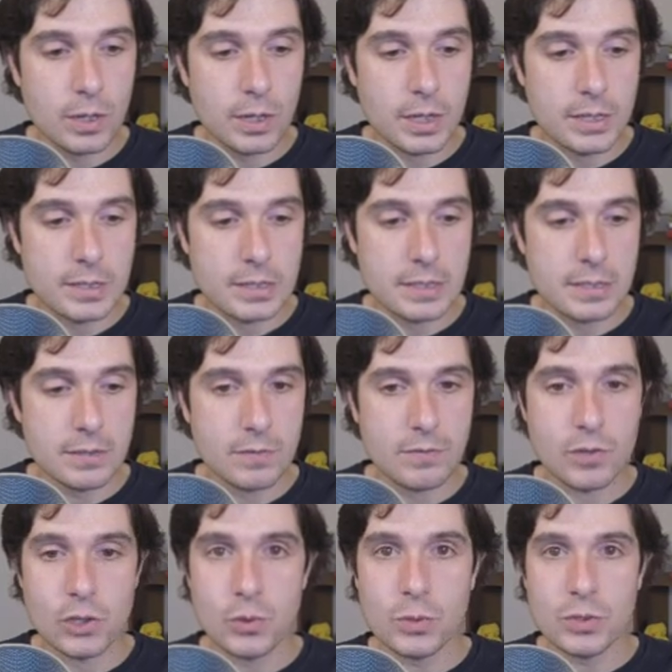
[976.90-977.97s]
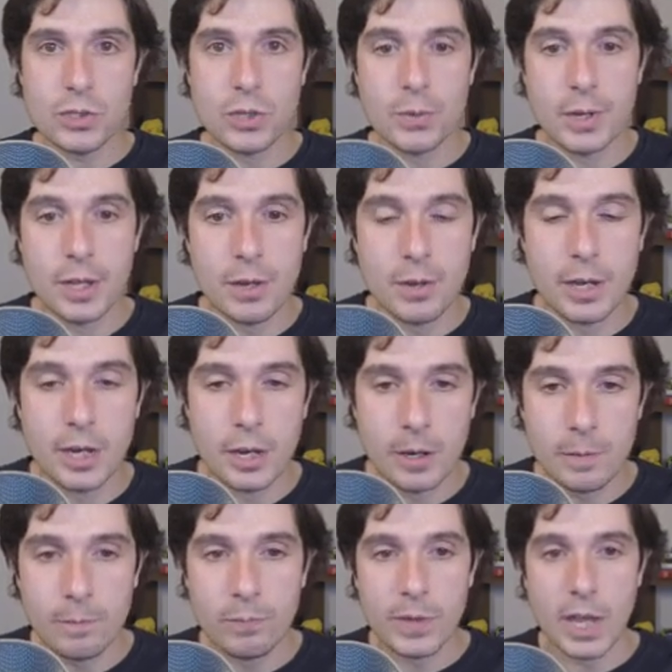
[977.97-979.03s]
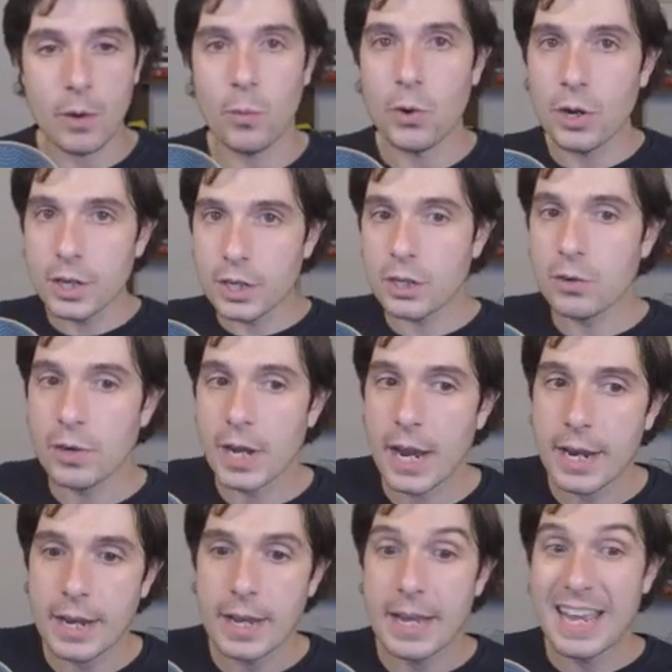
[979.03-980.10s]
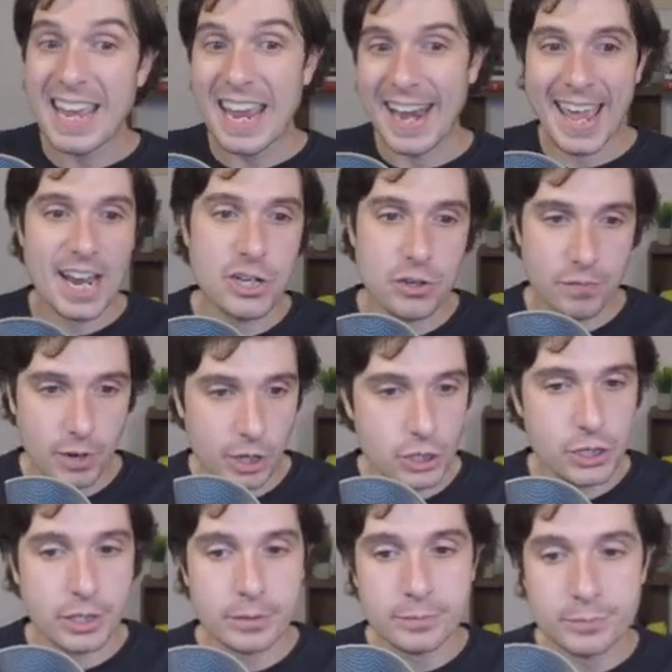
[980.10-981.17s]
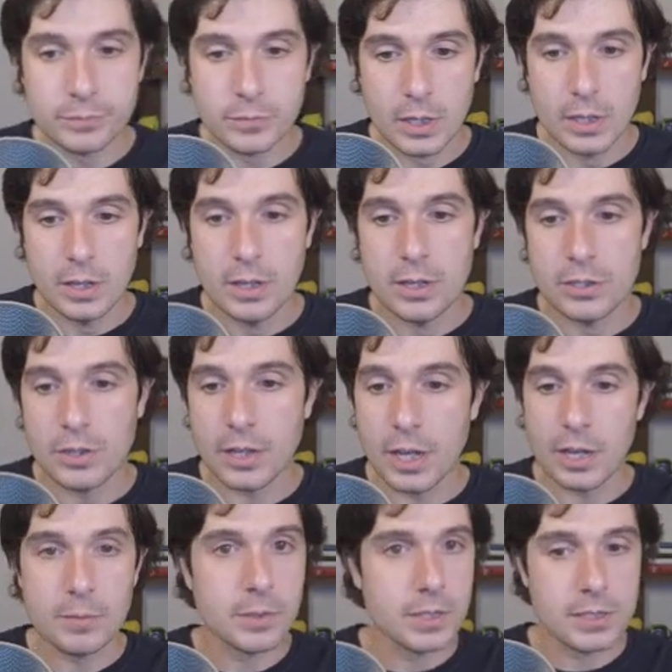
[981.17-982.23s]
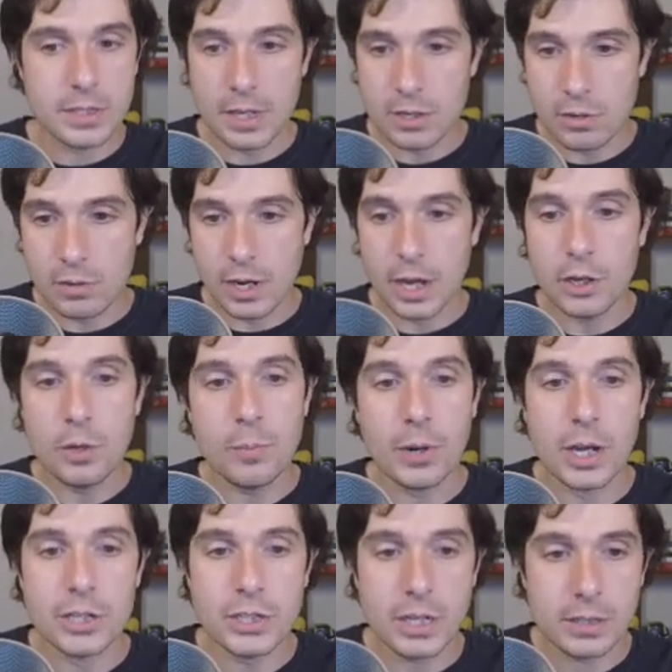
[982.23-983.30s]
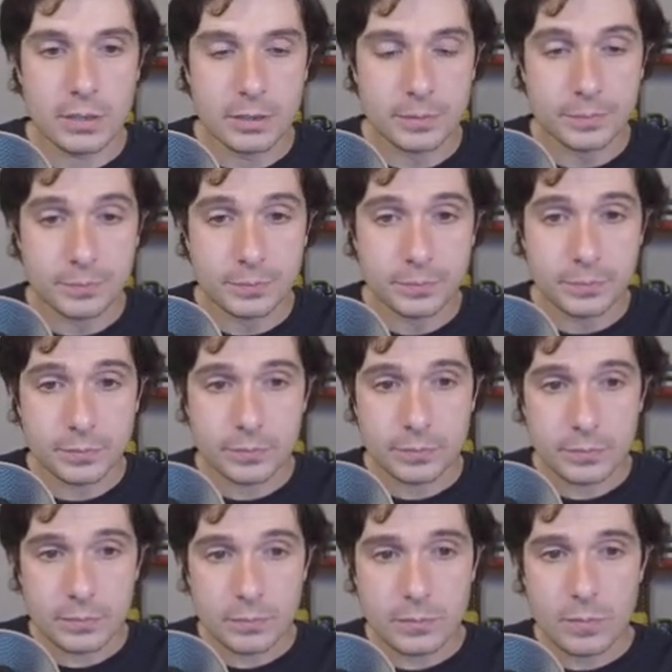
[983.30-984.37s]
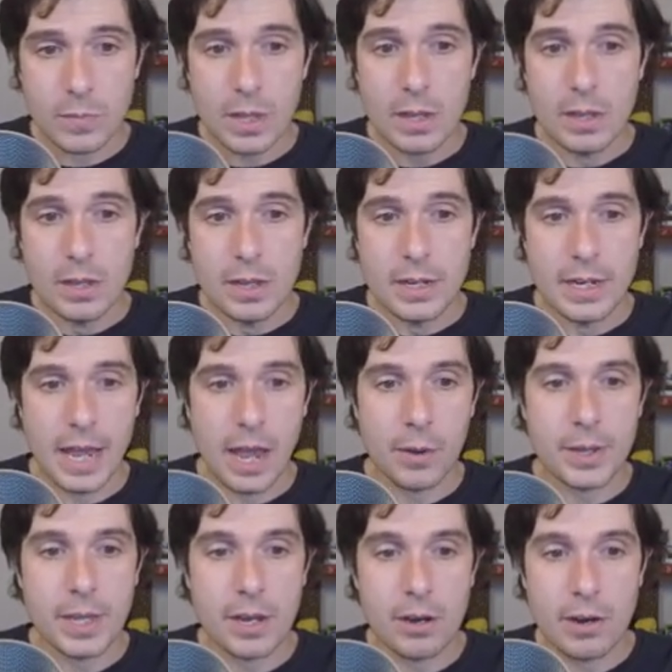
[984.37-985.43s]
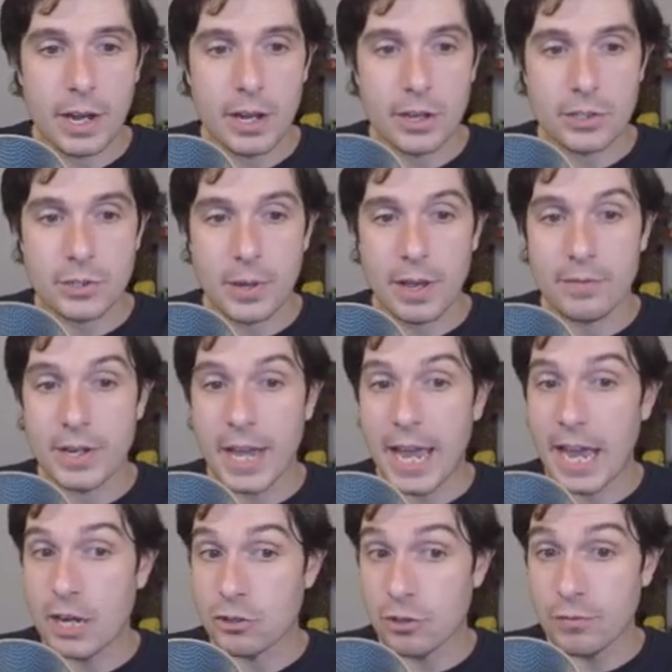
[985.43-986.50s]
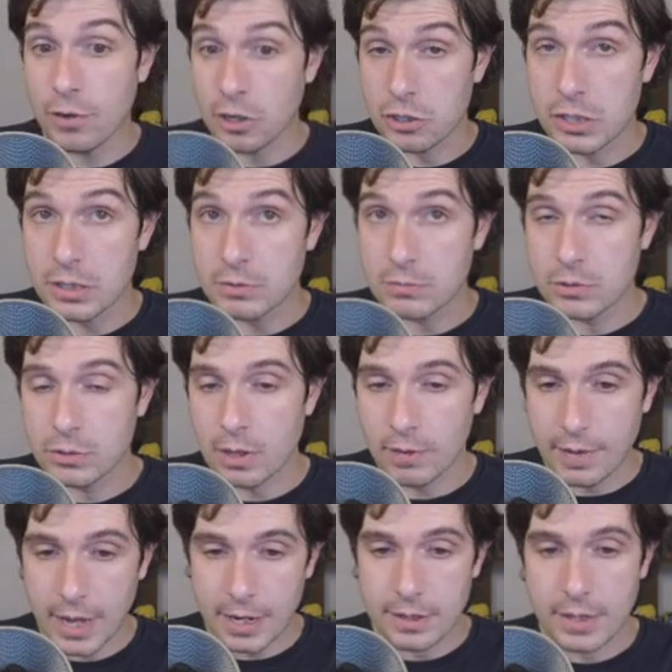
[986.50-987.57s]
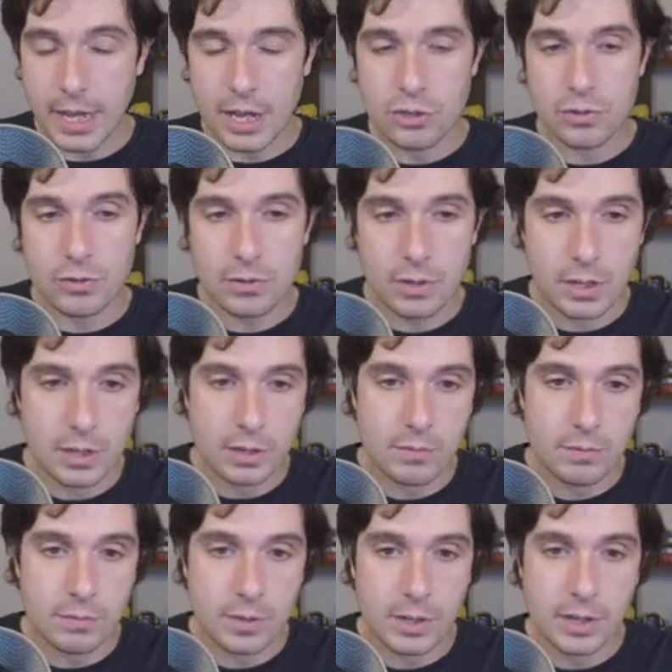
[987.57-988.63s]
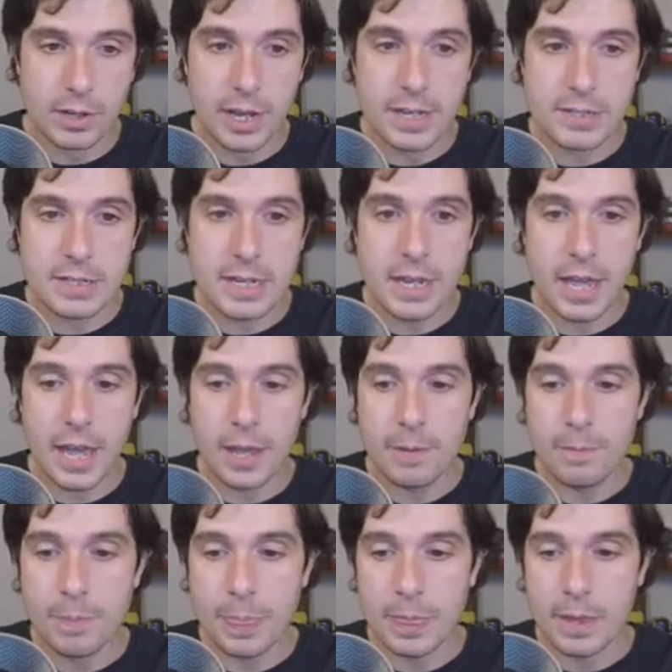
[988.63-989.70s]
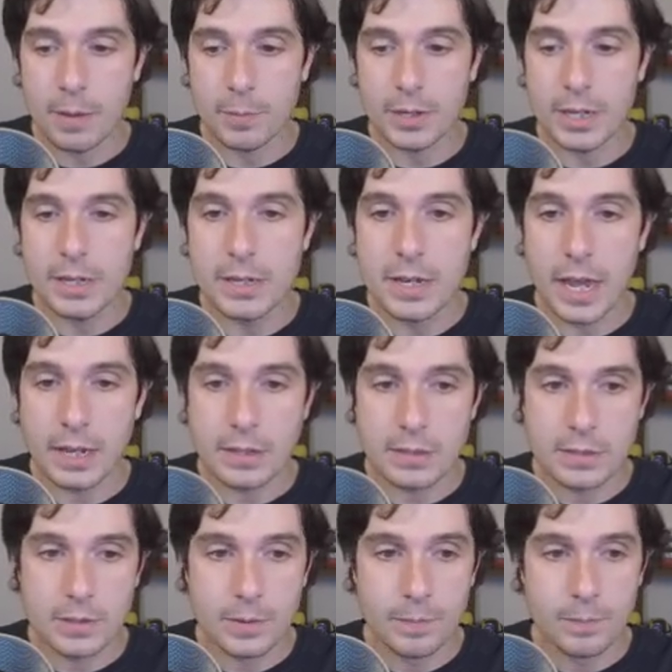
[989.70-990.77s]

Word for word: instance of Visual Studio here, and we're going to create an Azure function. So again, I'm going to say create new project. Now here I also have an Azure function. So I've added the Azure um, uh, SDK. I'm going to hit next